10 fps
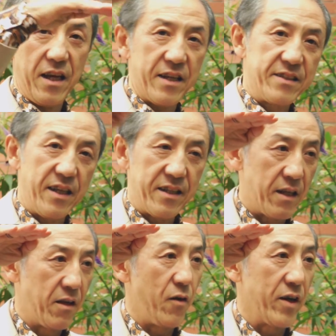accent
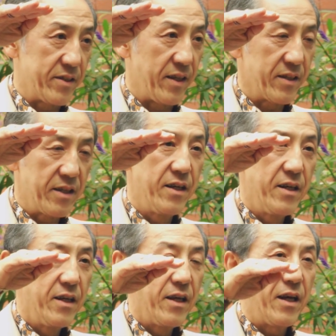and low accent.
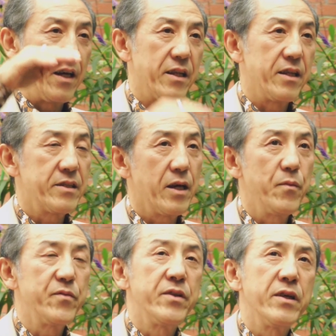And
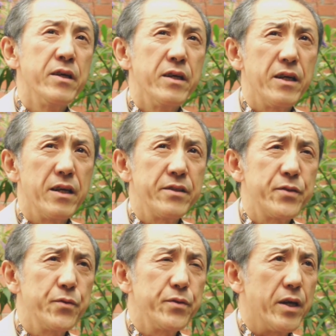some of the
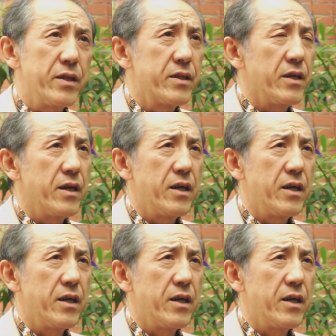students,